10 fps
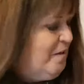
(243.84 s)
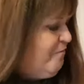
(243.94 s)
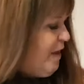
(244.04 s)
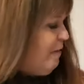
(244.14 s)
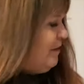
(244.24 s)

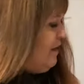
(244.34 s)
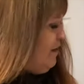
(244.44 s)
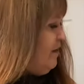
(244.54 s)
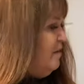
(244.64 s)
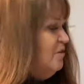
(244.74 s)
family
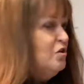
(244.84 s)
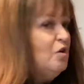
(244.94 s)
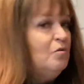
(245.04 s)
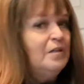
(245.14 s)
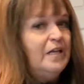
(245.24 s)

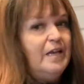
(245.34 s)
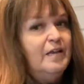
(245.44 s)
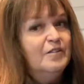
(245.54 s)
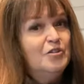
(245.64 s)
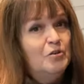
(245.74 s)
totally
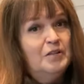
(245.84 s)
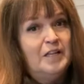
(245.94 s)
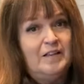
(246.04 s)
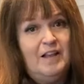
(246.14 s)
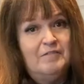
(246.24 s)

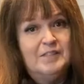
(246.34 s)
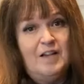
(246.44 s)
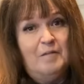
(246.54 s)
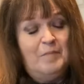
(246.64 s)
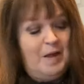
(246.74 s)
love
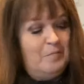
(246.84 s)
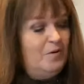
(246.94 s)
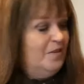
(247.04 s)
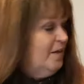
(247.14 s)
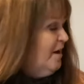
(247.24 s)
salt and pepper,
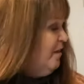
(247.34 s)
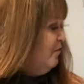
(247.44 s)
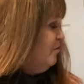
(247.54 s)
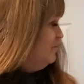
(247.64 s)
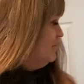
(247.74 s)
and then
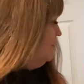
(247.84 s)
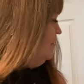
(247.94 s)
others